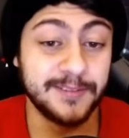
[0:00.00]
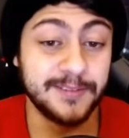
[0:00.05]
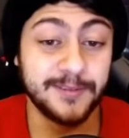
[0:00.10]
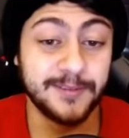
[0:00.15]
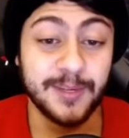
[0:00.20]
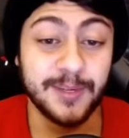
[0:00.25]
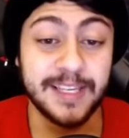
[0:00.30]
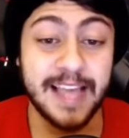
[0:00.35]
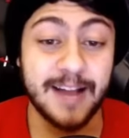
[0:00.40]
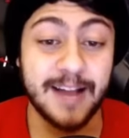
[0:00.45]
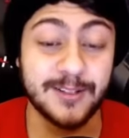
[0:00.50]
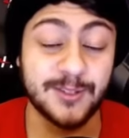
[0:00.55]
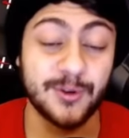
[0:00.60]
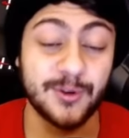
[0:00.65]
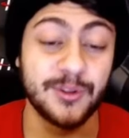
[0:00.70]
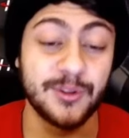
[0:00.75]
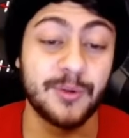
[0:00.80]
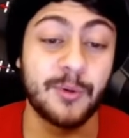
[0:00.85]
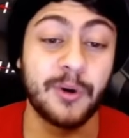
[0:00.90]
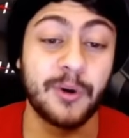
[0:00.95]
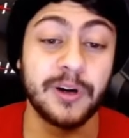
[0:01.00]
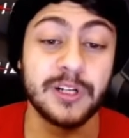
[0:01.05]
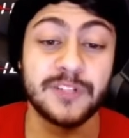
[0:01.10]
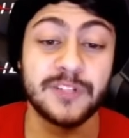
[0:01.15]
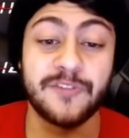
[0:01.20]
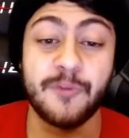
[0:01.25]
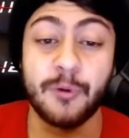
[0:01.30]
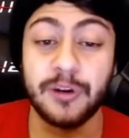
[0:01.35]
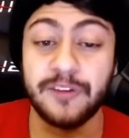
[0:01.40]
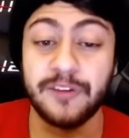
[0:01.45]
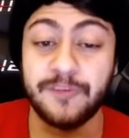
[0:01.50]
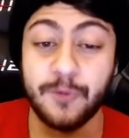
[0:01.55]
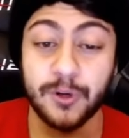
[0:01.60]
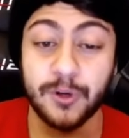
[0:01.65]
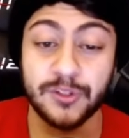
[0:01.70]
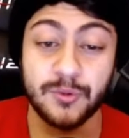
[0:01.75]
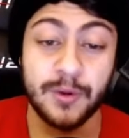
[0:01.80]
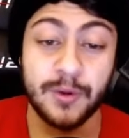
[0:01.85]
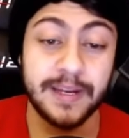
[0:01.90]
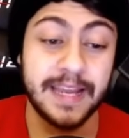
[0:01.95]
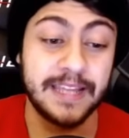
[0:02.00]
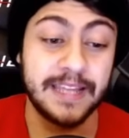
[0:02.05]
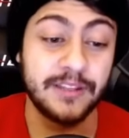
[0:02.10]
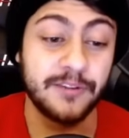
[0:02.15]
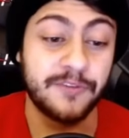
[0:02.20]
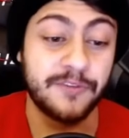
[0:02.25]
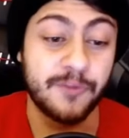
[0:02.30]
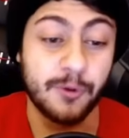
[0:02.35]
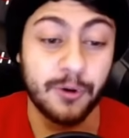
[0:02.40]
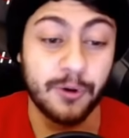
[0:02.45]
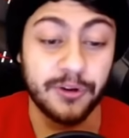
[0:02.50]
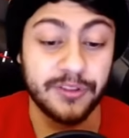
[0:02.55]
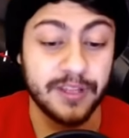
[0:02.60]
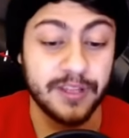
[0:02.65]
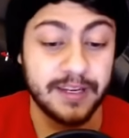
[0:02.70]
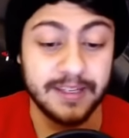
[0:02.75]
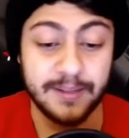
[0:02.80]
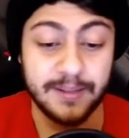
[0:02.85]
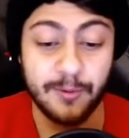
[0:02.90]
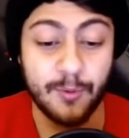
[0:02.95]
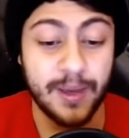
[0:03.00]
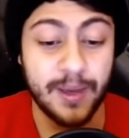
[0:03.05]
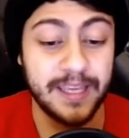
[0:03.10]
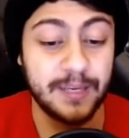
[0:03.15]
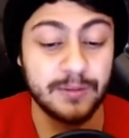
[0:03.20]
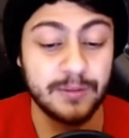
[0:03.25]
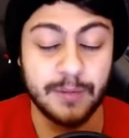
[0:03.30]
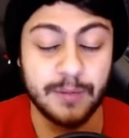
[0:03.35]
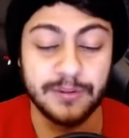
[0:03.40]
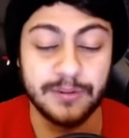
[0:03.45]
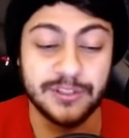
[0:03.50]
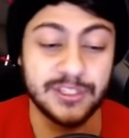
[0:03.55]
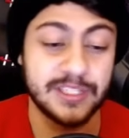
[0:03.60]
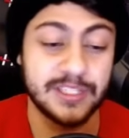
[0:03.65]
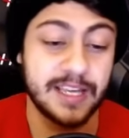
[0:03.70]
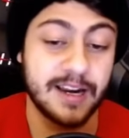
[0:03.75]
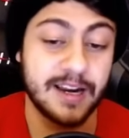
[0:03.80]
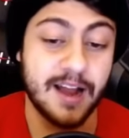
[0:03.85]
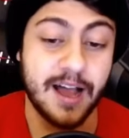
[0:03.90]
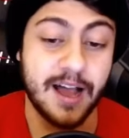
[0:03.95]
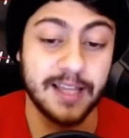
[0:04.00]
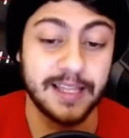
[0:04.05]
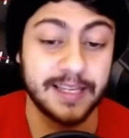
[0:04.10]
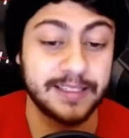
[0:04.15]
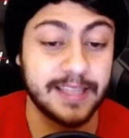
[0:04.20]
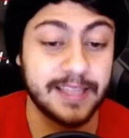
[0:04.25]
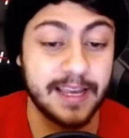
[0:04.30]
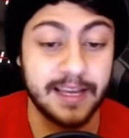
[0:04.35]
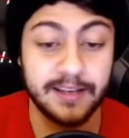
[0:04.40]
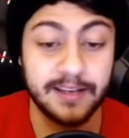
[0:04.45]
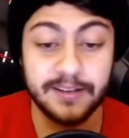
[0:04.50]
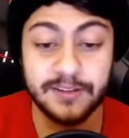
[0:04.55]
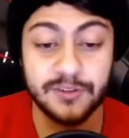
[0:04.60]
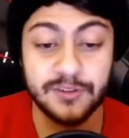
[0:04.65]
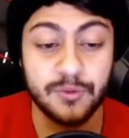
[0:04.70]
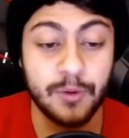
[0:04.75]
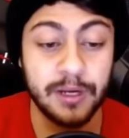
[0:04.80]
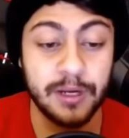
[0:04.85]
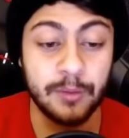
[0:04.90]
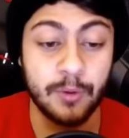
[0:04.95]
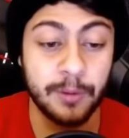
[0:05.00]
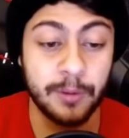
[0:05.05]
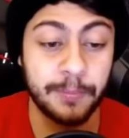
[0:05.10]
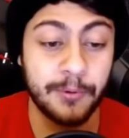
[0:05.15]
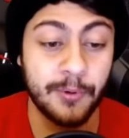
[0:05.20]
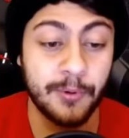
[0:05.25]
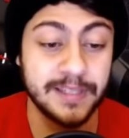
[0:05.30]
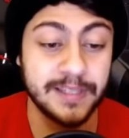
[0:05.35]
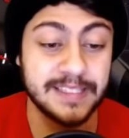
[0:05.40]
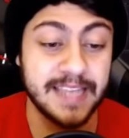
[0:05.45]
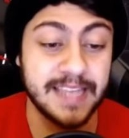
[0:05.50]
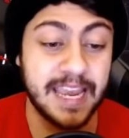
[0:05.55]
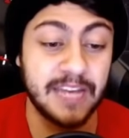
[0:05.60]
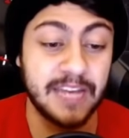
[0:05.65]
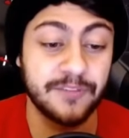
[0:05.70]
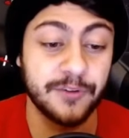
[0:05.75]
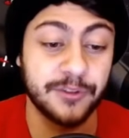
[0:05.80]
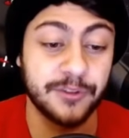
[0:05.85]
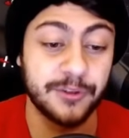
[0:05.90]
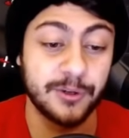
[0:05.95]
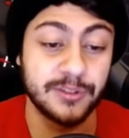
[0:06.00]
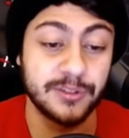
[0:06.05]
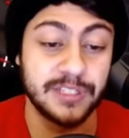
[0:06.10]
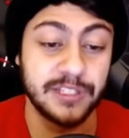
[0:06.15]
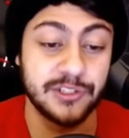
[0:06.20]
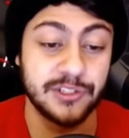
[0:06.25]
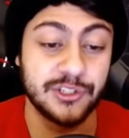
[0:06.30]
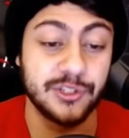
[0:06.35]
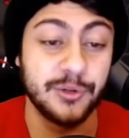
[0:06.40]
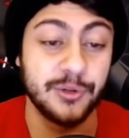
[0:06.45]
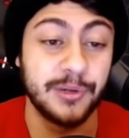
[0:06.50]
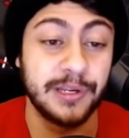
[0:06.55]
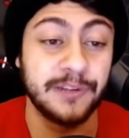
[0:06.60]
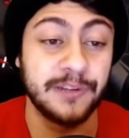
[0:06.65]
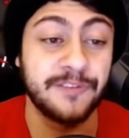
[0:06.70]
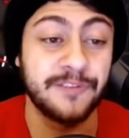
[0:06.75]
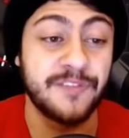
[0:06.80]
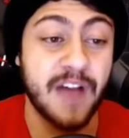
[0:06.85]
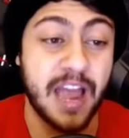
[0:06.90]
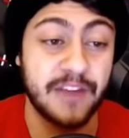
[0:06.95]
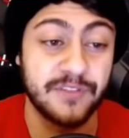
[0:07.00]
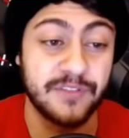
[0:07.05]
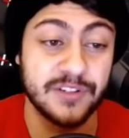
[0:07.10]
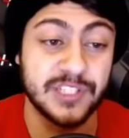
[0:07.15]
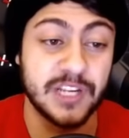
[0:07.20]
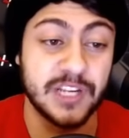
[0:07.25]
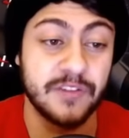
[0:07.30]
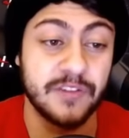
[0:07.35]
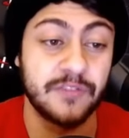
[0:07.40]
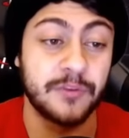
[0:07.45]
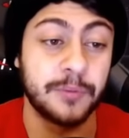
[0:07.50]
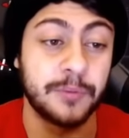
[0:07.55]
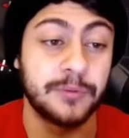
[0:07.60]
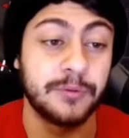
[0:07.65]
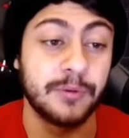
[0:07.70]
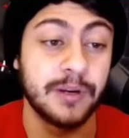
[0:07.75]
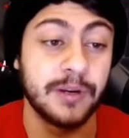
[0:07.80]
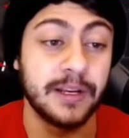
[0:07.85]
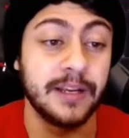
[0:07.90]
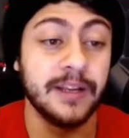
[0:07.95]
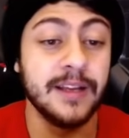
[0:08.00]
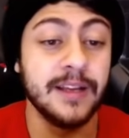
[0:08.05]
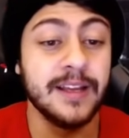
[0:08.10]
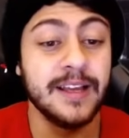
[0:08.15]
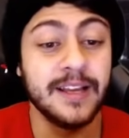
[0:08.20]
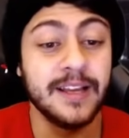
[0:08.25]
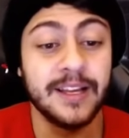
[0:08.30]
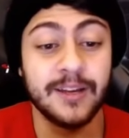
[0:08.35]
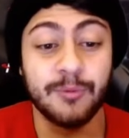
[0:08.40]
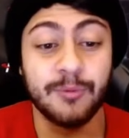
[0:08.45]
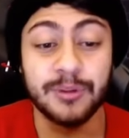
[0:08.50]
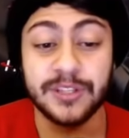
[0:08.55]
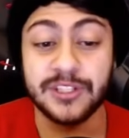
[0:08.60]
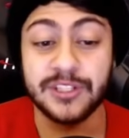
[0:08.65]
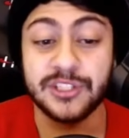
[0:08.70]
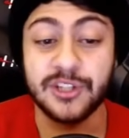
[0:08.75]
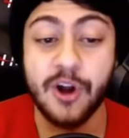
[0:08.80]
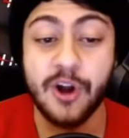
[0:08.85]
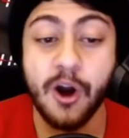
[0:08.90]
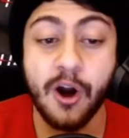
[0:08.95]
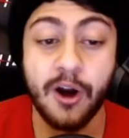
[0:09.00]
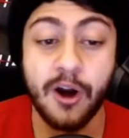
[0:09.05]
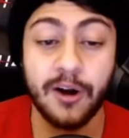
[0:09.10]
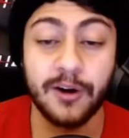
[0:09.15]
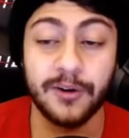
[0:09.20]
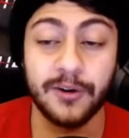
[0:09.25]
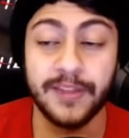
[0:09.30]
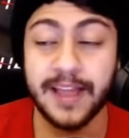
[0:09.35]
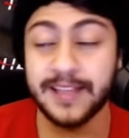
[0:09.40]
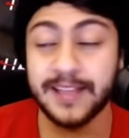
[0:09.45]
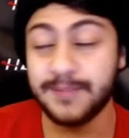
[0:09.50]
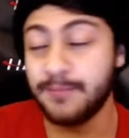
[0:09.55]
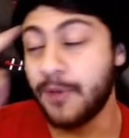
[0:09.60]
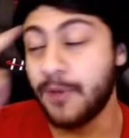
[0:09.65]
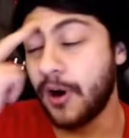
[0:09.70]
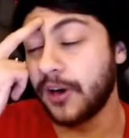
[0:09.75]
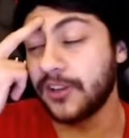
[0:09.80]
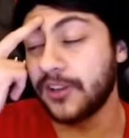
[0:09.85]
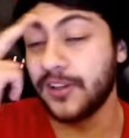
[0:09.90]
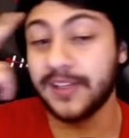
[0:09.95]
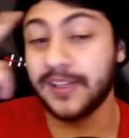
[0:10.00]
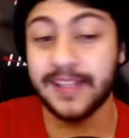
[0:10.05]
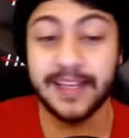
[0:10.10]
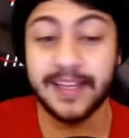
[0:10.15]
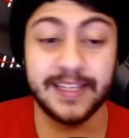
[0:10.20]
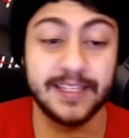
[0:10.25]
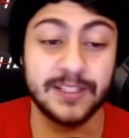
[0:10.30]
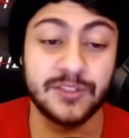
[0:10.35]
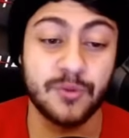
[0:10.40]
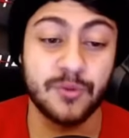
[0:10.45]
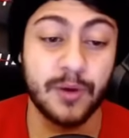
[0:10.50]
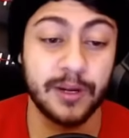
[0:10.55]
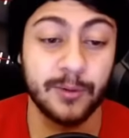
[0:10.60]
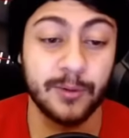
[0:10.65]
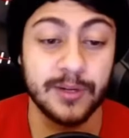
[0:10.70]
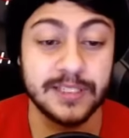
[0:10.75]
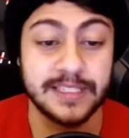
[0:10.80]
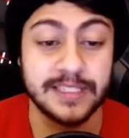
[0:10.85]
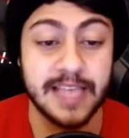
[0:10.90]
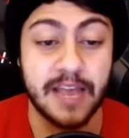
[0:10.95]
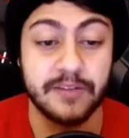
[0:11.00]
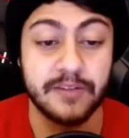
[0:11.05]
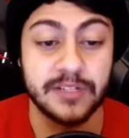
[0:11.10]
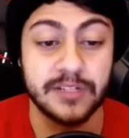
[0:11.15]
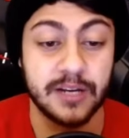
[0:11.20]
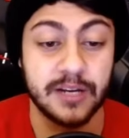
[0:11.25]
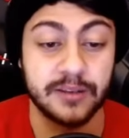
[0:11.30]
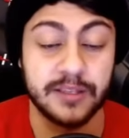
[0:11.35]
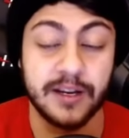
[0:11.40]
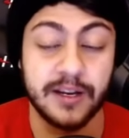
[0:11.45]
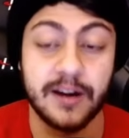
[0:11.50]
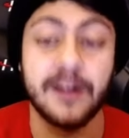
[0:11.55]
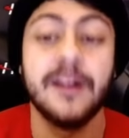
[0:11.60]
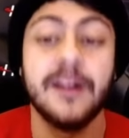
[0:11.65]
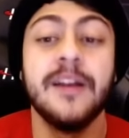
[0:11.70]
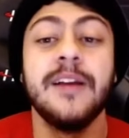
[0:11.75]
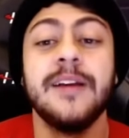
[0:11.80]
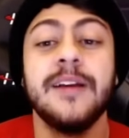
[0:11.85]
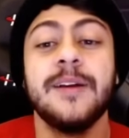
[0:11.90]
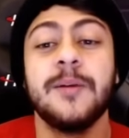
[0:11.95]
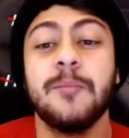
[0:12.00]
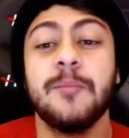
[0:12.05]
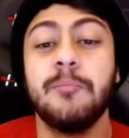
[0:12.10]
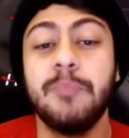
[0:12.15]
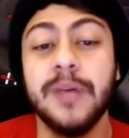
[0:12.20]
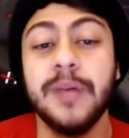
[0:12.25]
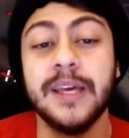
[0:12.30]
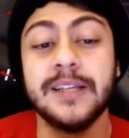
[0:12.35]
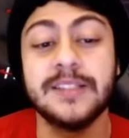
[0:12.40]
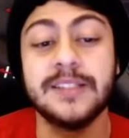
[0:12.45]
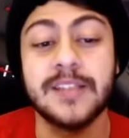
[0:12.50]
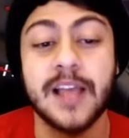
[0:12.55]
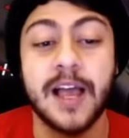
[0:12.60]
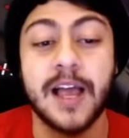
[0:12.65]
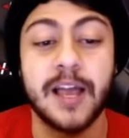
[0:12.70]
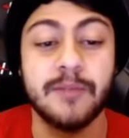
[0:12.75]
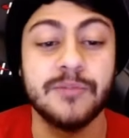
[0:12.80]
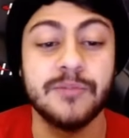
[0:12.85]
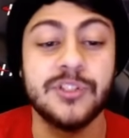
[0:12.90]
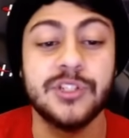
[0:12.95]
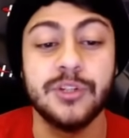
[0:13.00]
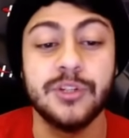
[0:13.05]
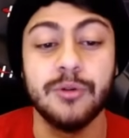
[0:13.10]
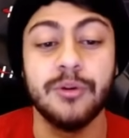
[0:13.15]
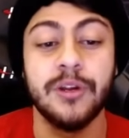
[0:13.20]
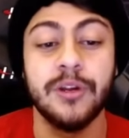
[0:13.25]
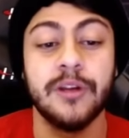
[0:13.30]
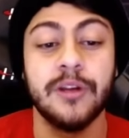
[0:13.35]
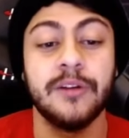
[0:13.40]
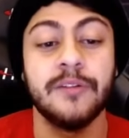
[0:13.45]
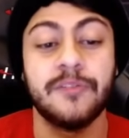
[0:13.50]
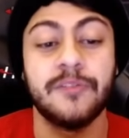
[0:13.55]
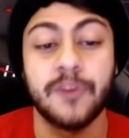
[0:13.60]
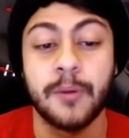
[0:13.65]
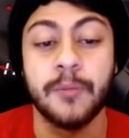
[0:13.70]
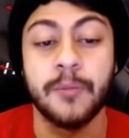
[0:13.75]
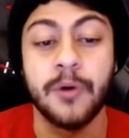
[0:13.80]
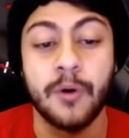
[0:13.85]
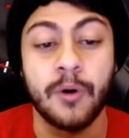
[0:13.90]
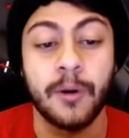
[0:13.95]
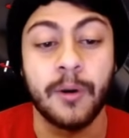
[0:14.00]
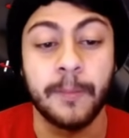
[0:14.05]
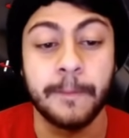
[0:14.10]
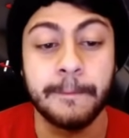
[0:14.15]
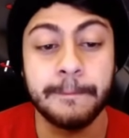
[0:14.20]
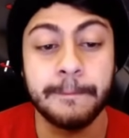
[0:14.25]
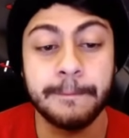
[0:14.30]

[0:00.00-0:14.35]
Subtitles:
We outscored the Warriors 44-28 in the fourth, and the way he was able to just get hot like that, 21 points, 8 for 13 shooting, 5 for 7 from 3, with the scar or that mark looking like he's 21 Savage out there. Big time shooting from Norm.